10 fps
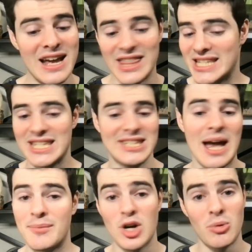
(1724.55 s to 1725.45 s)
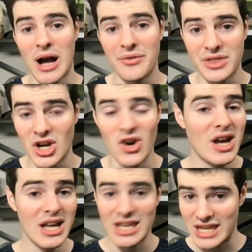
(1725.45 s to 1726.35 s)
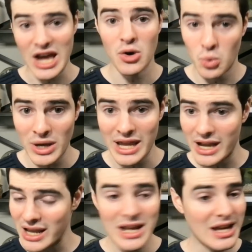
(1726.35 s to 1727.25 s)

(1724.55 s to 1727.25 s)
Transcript: This is the time to go out there, get a win,